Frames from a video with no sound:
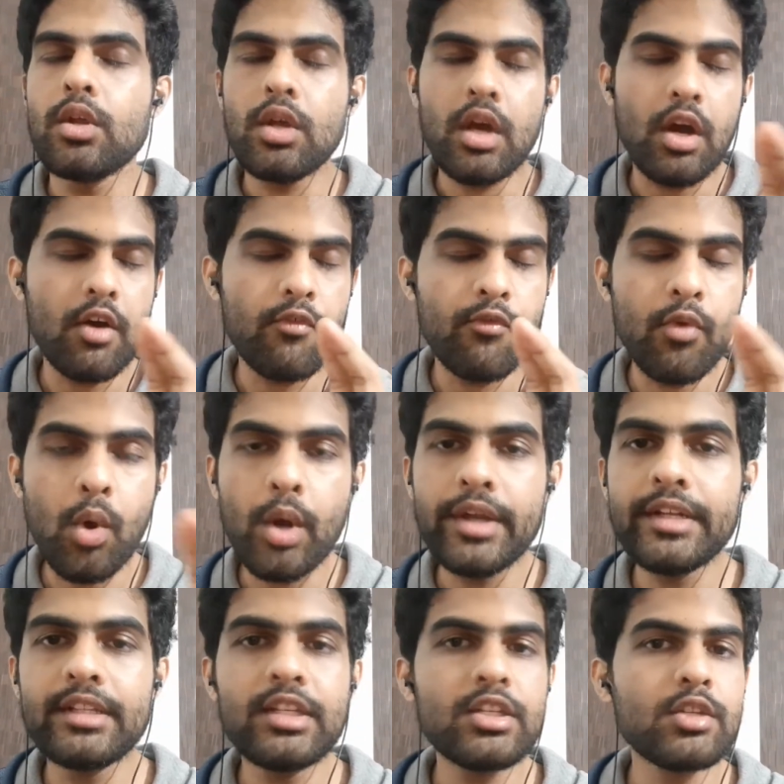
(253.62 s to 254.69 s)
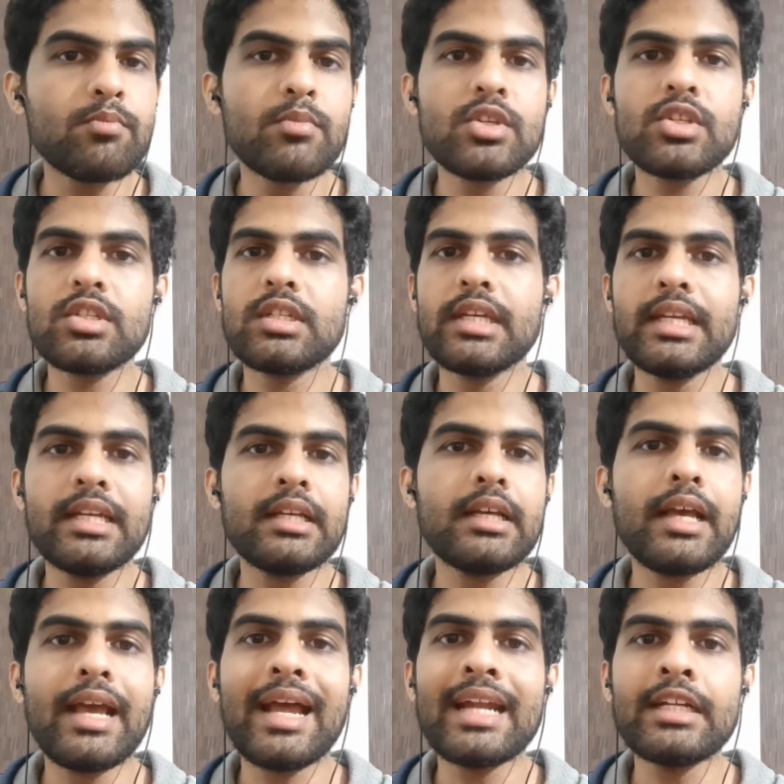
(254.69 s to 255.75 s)
Avoid this mistake
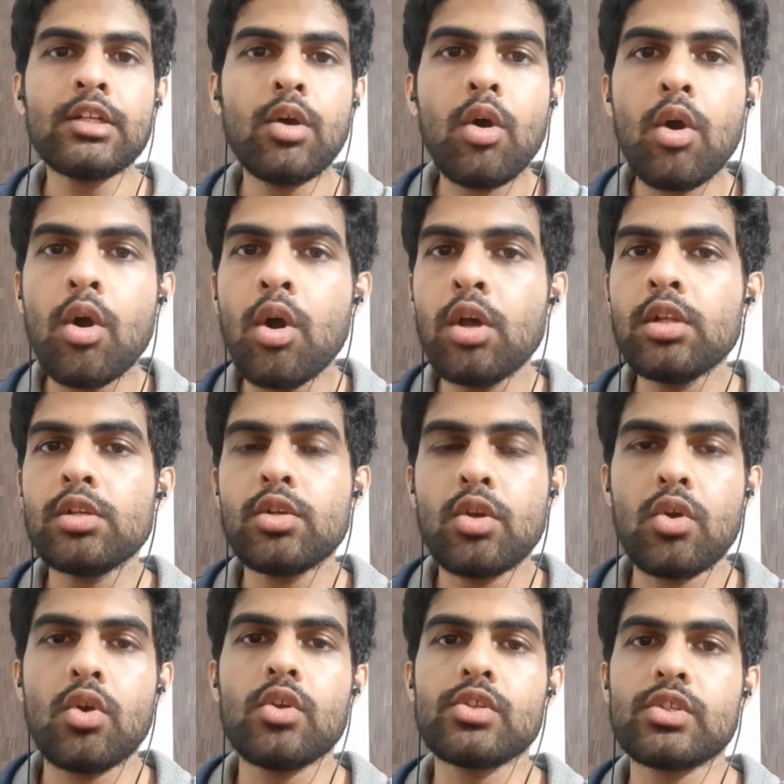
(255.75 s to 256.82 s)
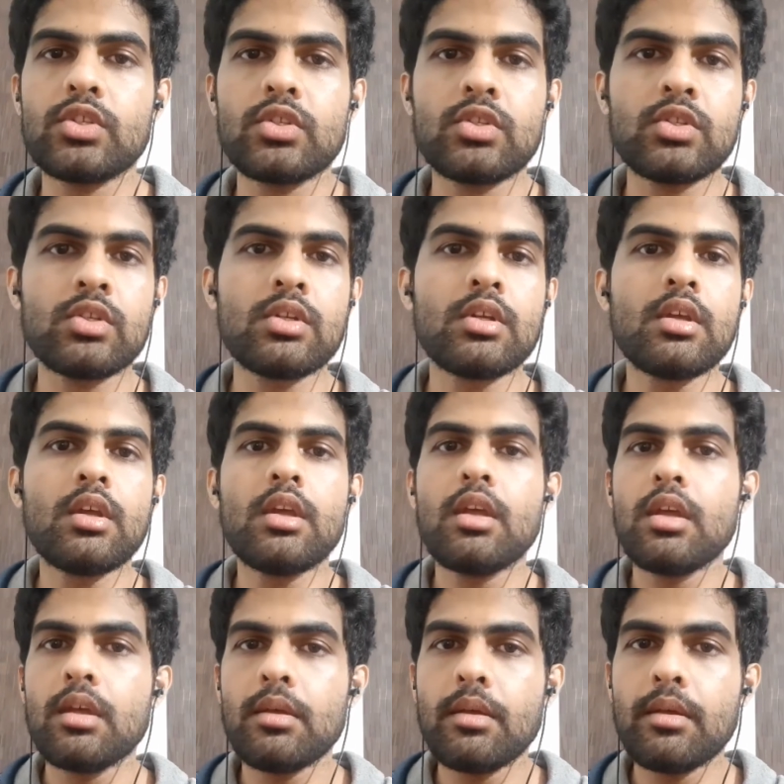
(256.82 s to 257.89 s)
at all costs.
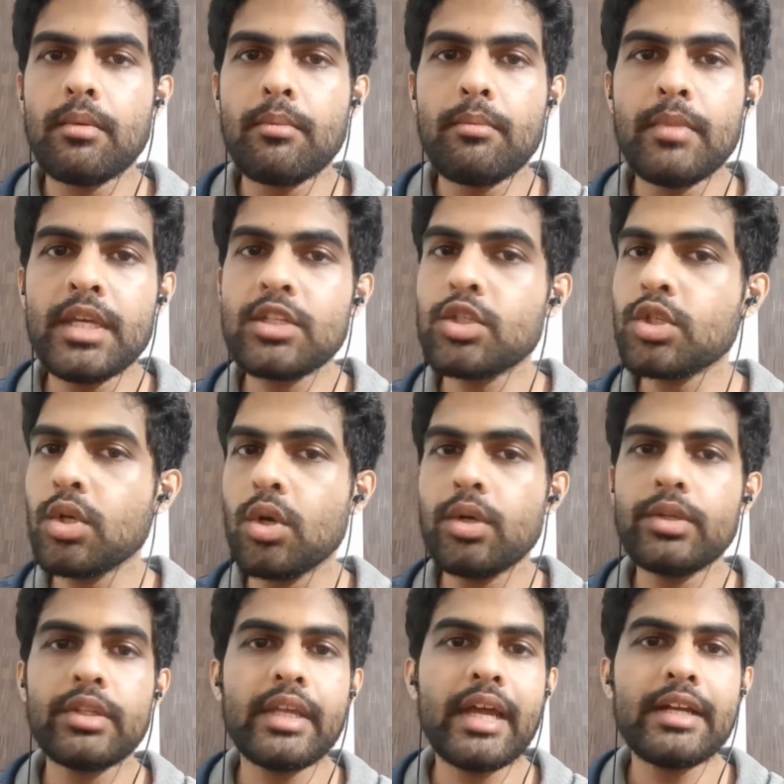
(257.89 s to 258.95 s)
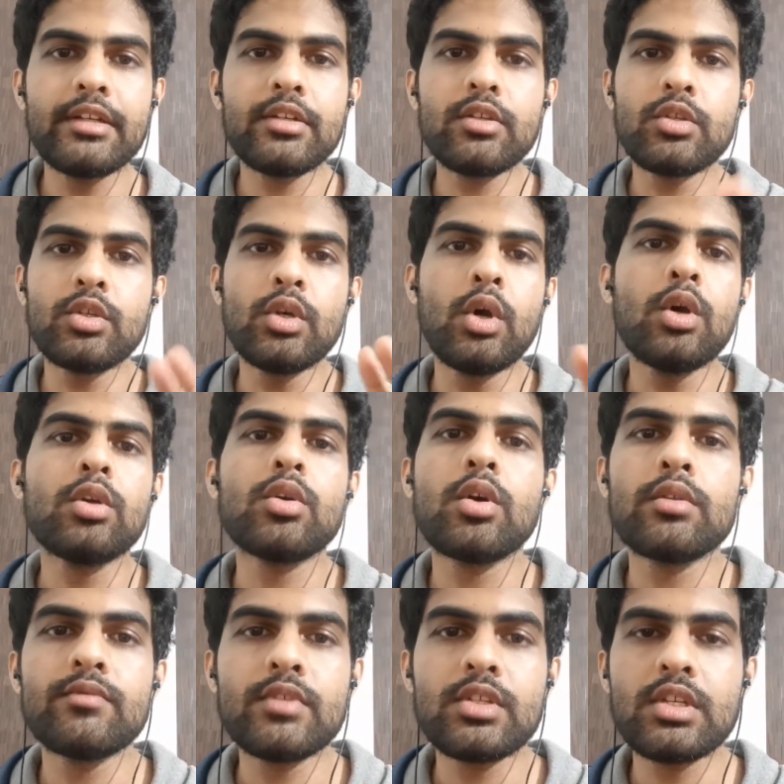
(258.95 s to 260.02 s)
Make sure that your
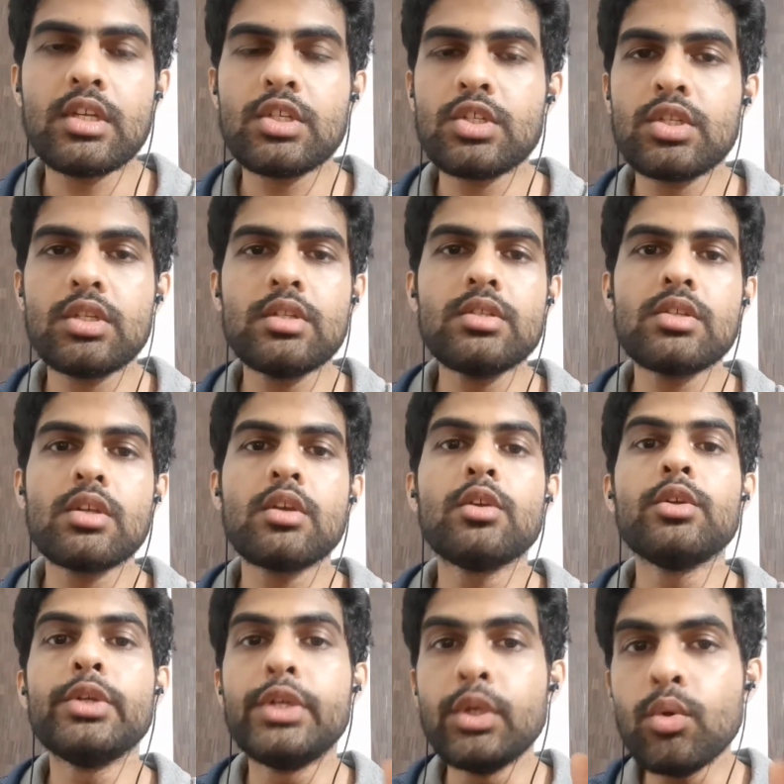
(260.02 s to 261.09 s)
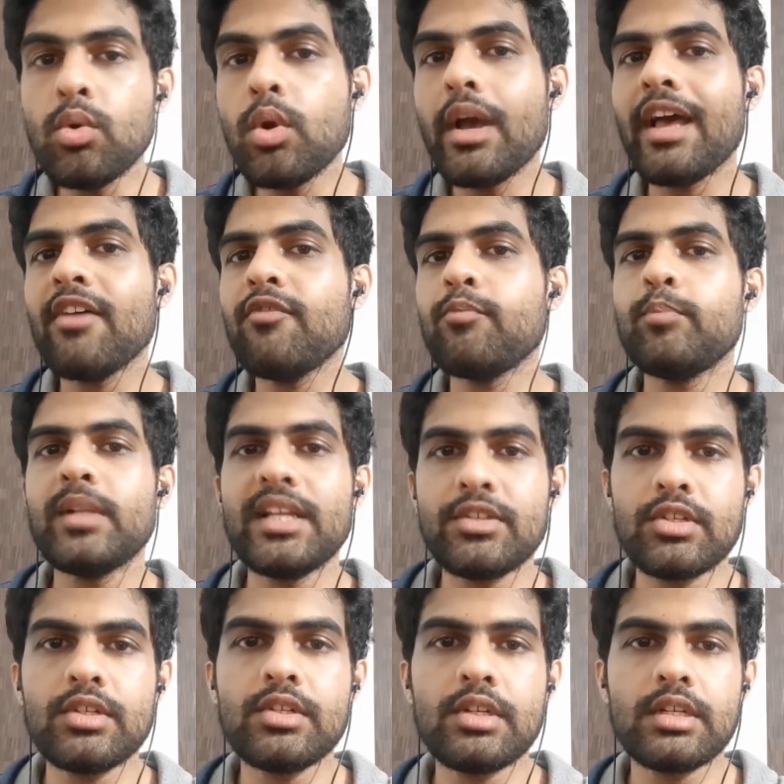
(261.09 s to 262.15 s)
conversations do have
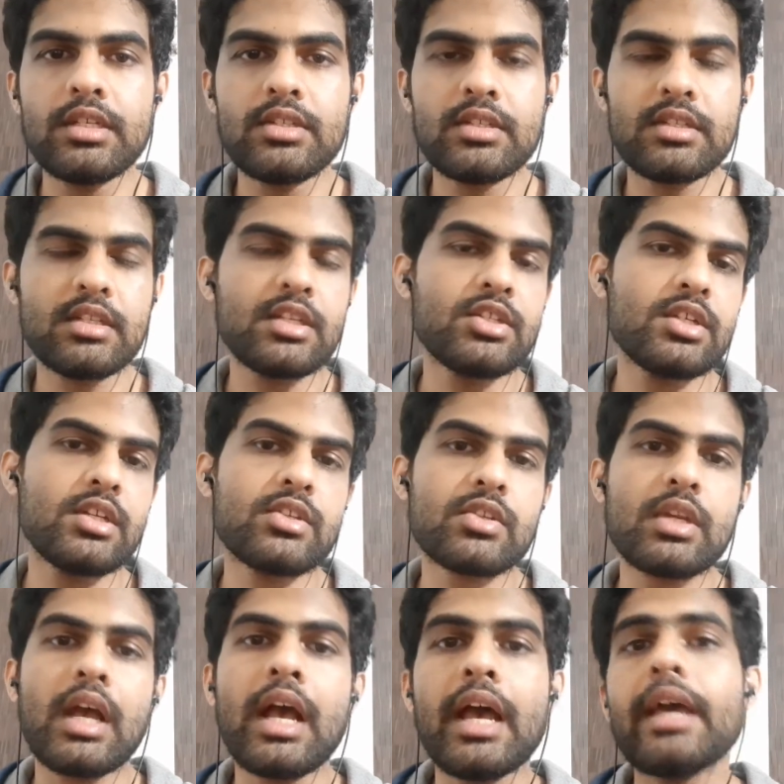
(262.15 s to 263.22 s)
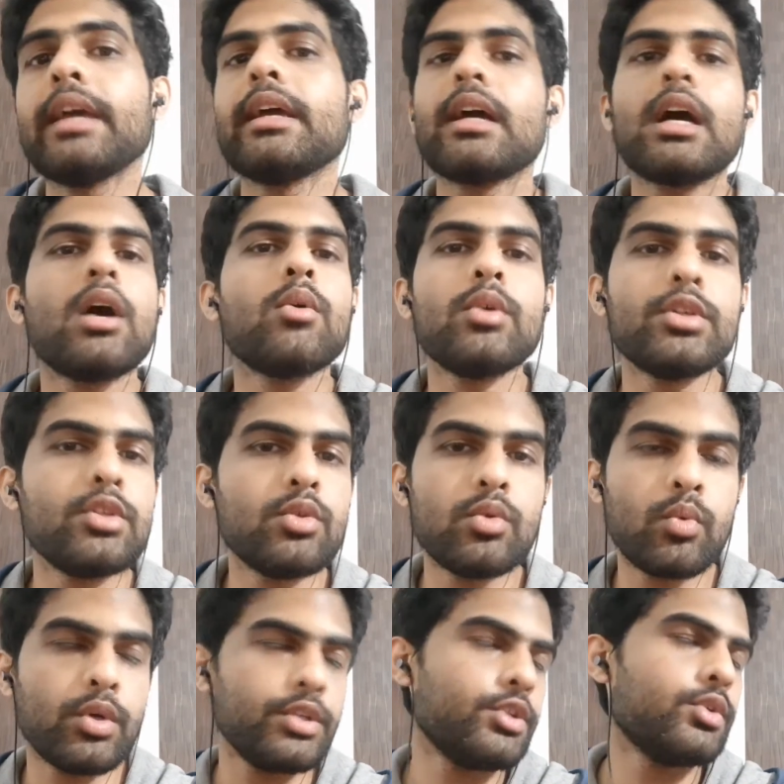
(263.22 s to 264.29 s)
pleasantries such as, hi, how are you,
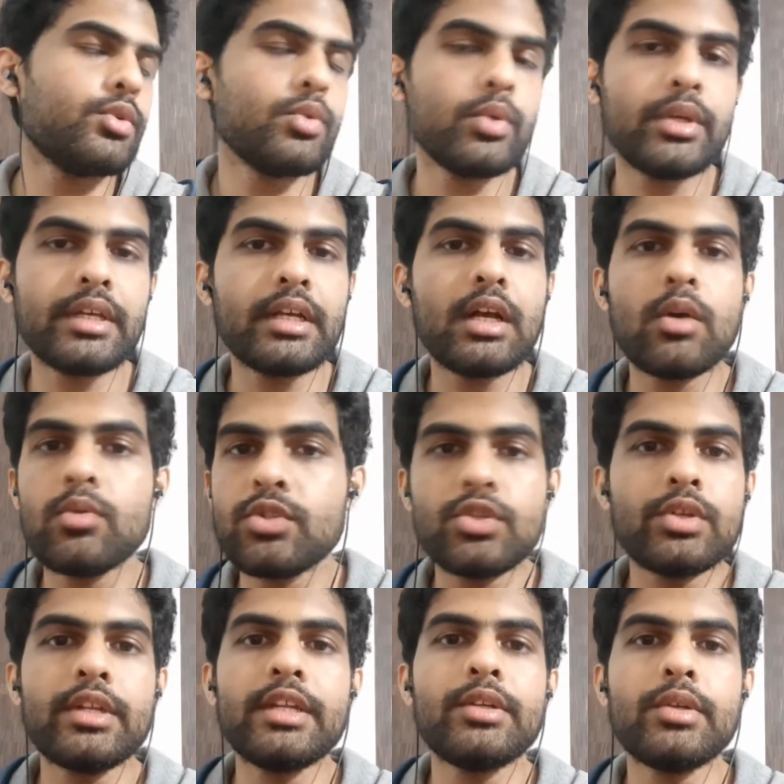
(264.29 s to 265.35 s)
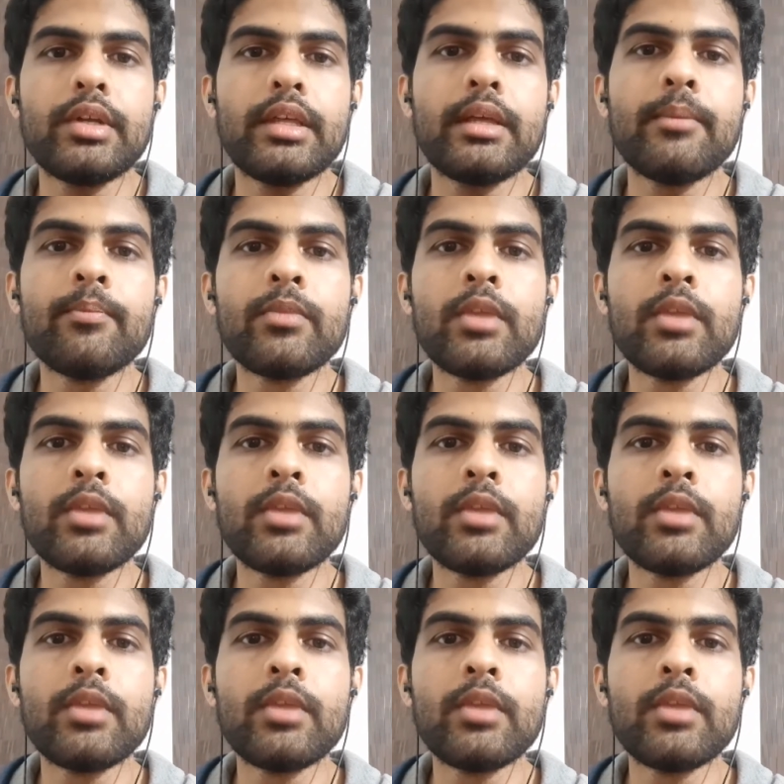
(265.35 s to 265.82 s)
what are you doing, how was your day today.